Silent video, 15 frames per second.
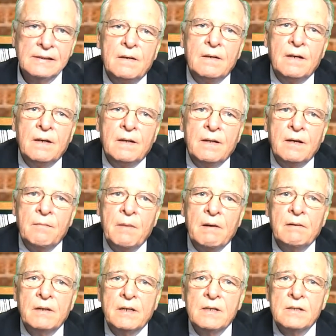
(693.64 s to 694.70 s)
Now, the
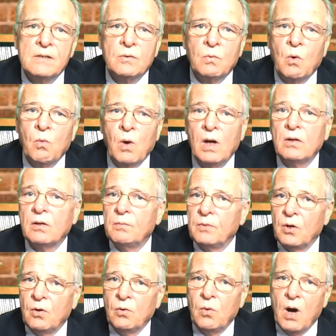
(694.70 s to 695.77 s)
Americans were welcomed
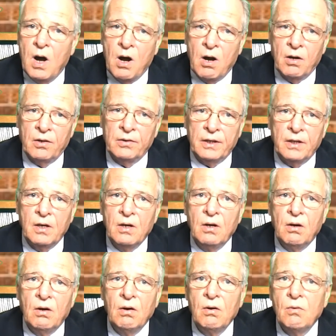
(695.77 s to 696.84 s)
wholeheartedly.
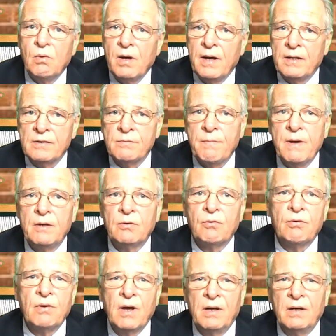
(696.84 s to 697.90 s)
Ho had his men
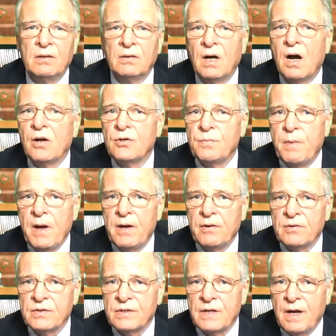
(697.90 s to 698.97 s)
create a large
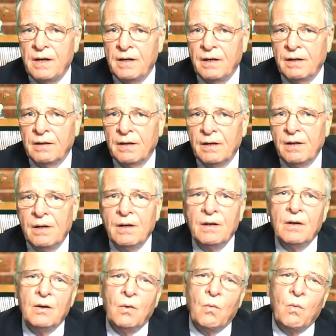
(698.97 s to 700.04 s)
banner saying,
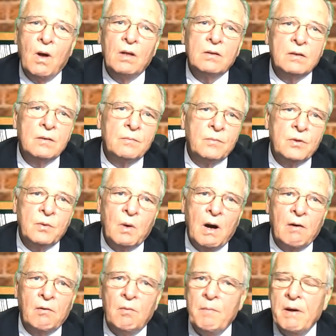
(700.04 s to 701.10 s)
"Welcome to
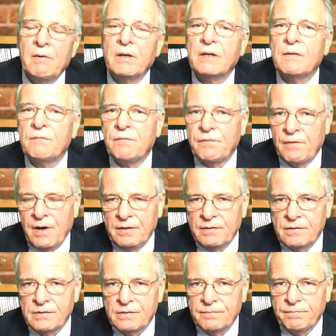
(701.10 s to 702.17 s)
our American
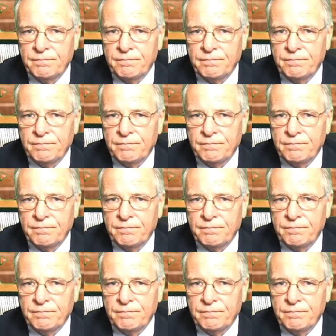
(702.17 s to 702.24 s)
friends."